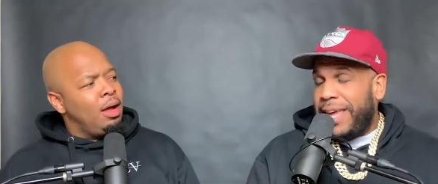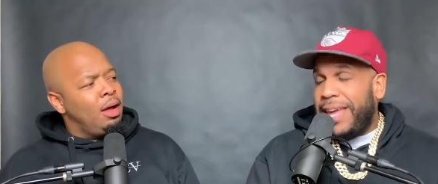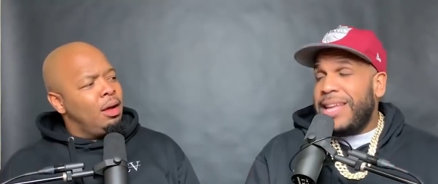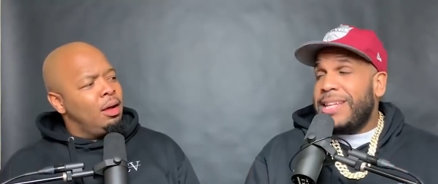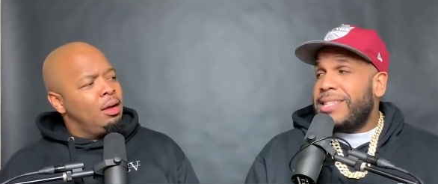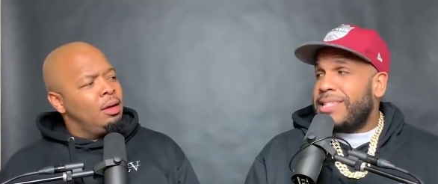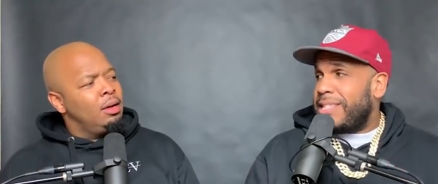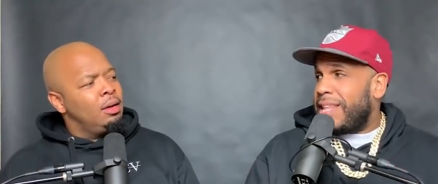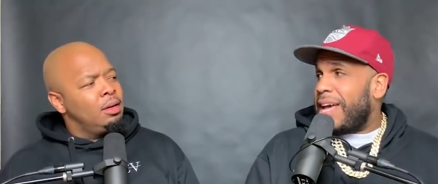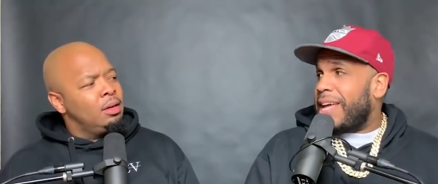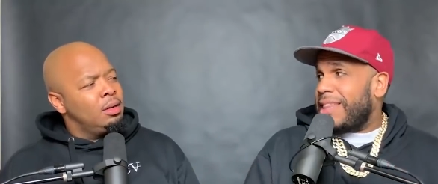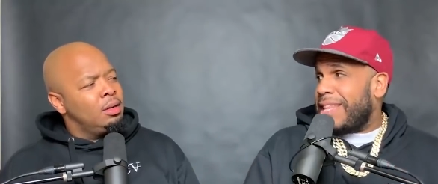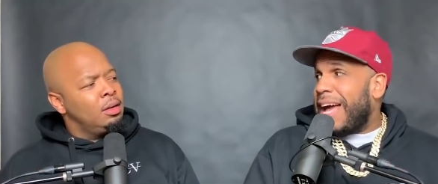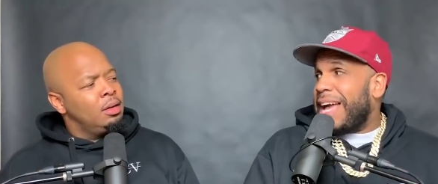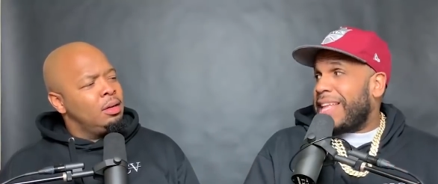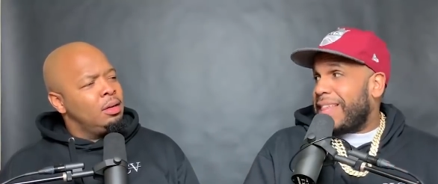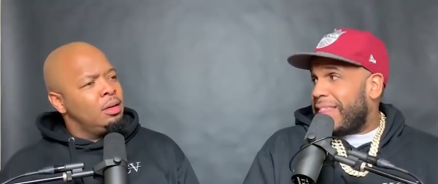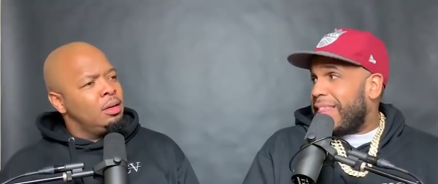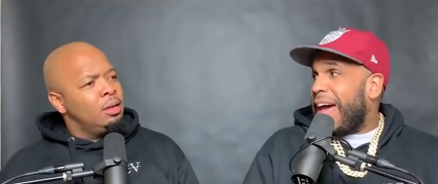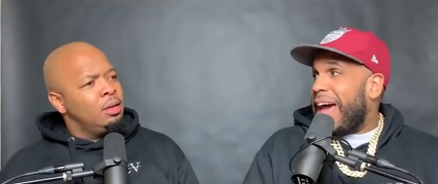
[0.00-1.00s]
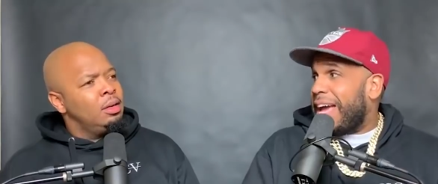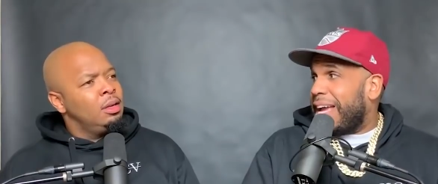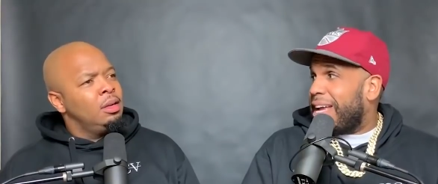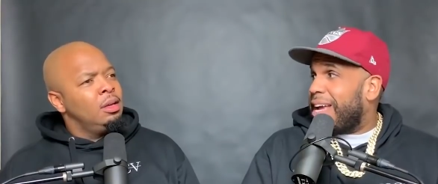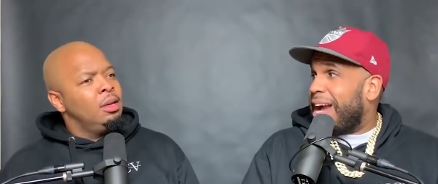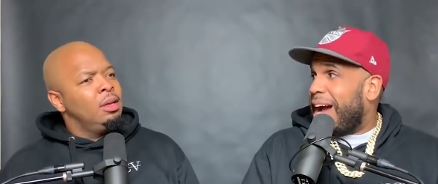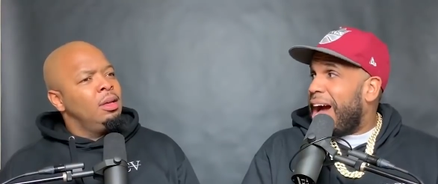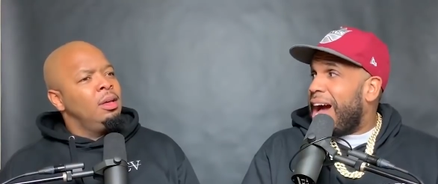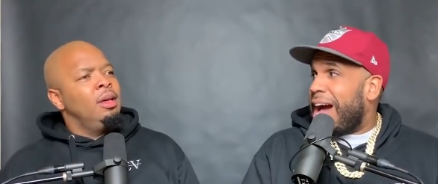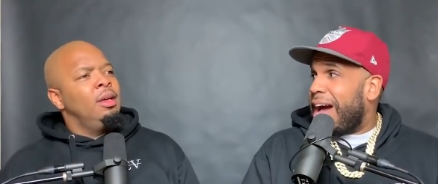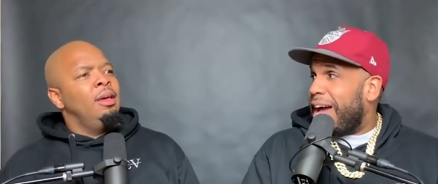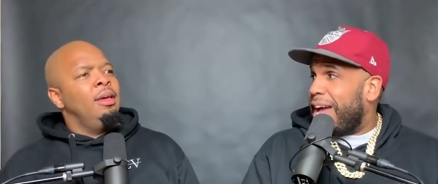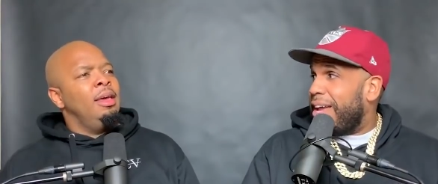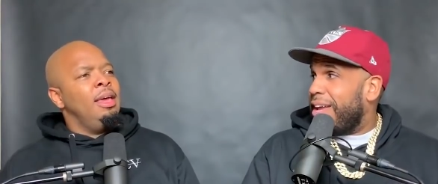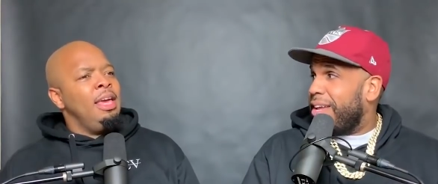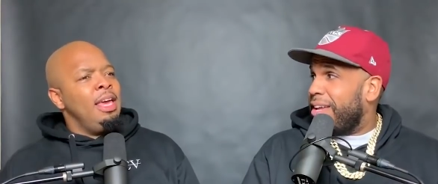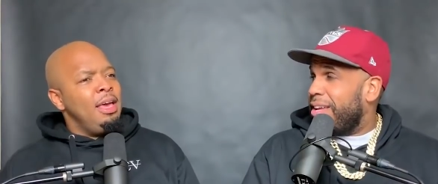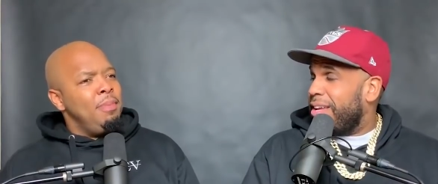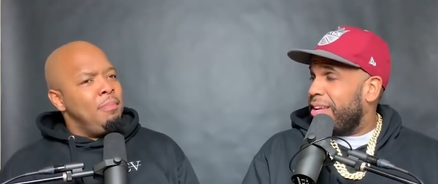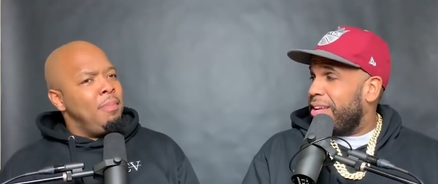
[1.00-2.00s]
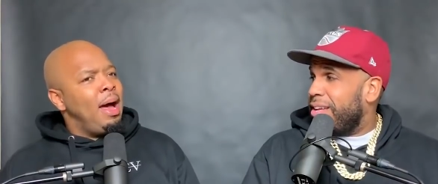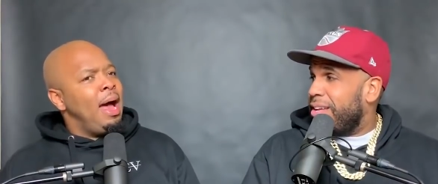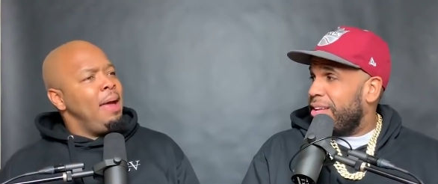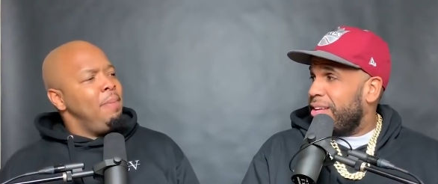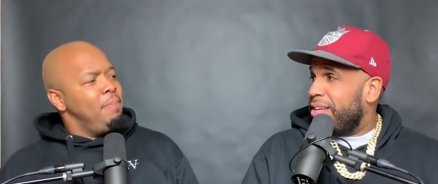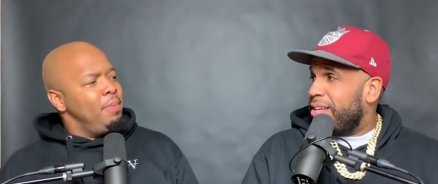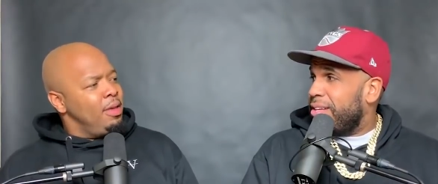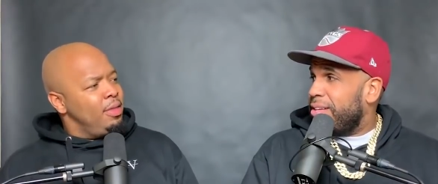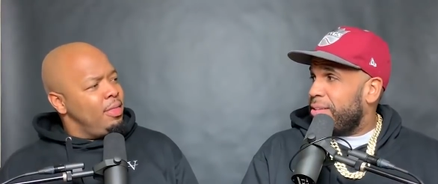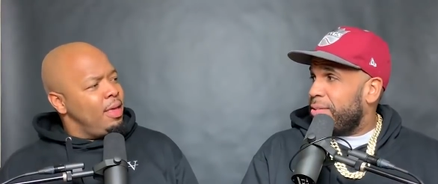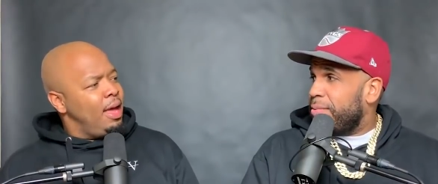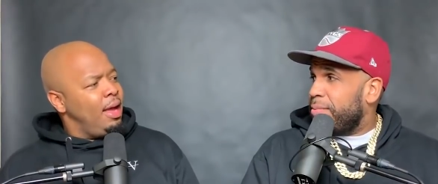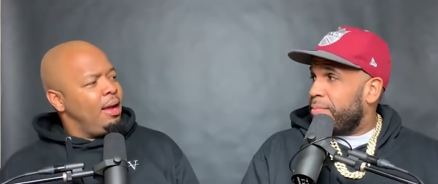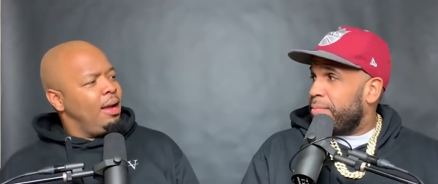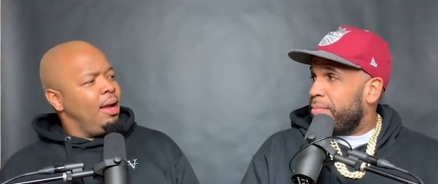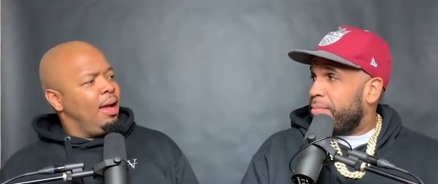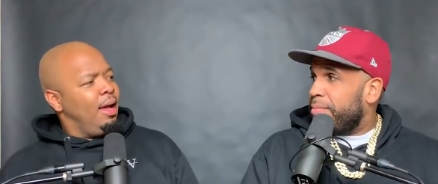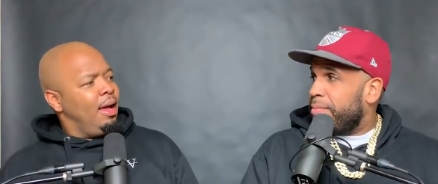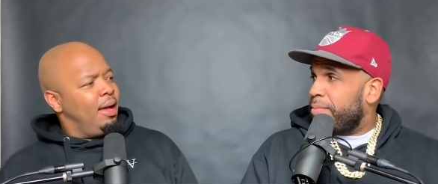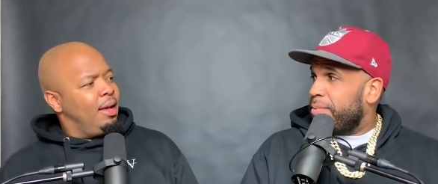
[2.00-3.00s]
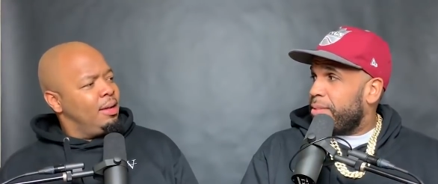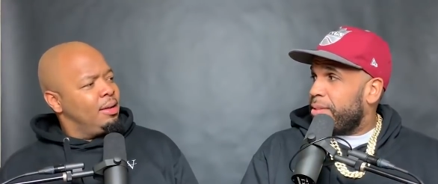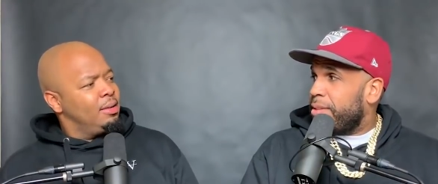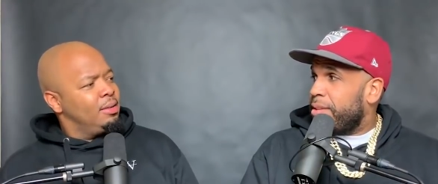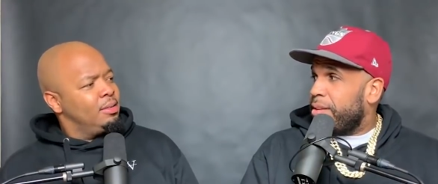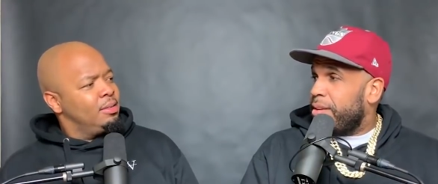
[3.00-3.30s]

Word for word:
Speaker 1: He's that like that guy. He might be that guy.